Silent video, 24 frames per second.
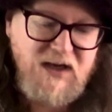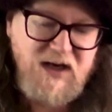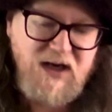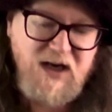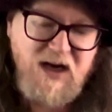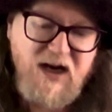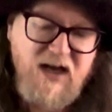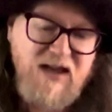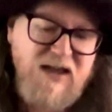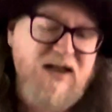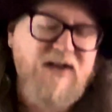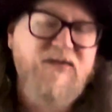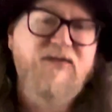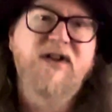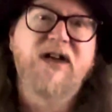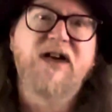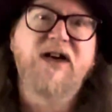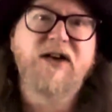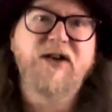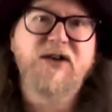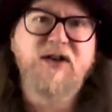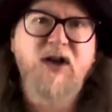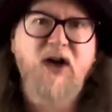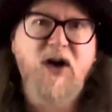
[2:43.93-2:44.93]
I love
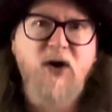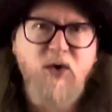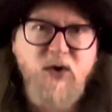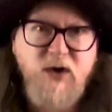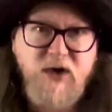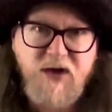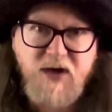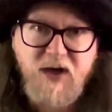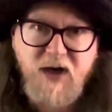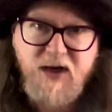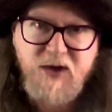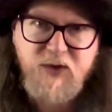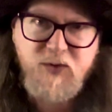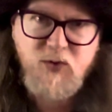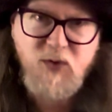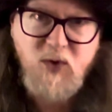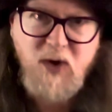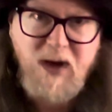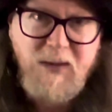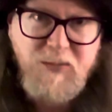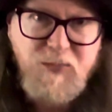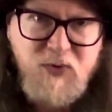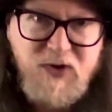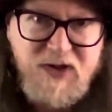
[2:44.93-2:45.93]
Leonard Cohen. I grew
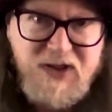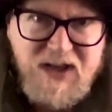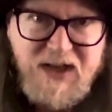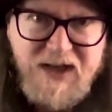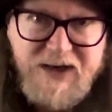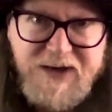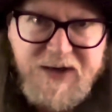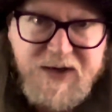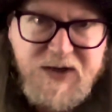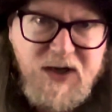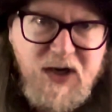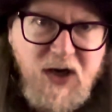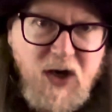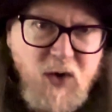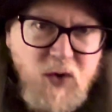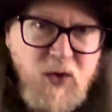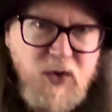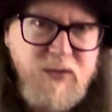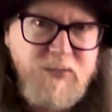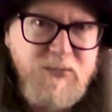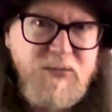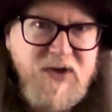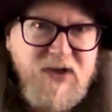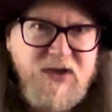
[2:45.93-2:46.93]
up with Leonard
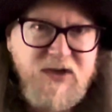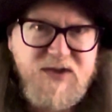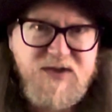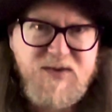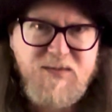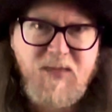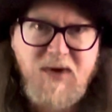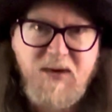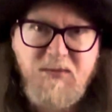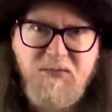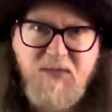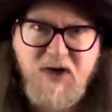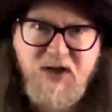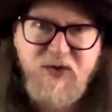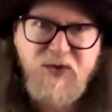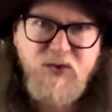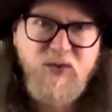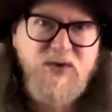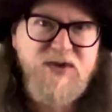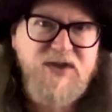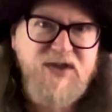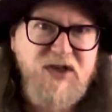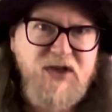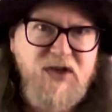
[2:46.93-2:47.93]
Cohen because my mother
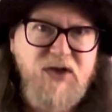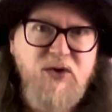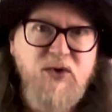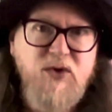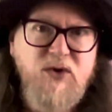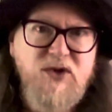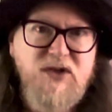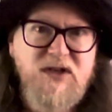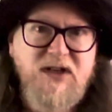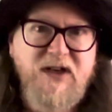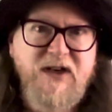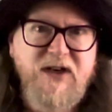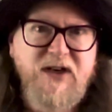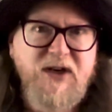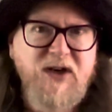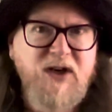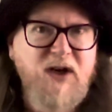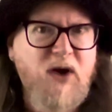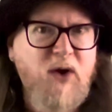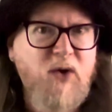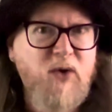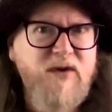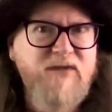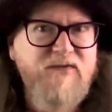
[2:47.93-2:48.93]
was a huge Leonard
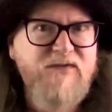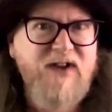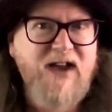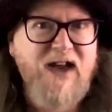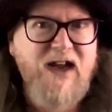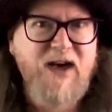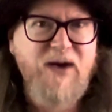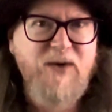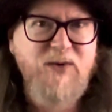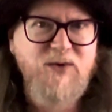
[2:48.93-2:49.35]
Cohen fan.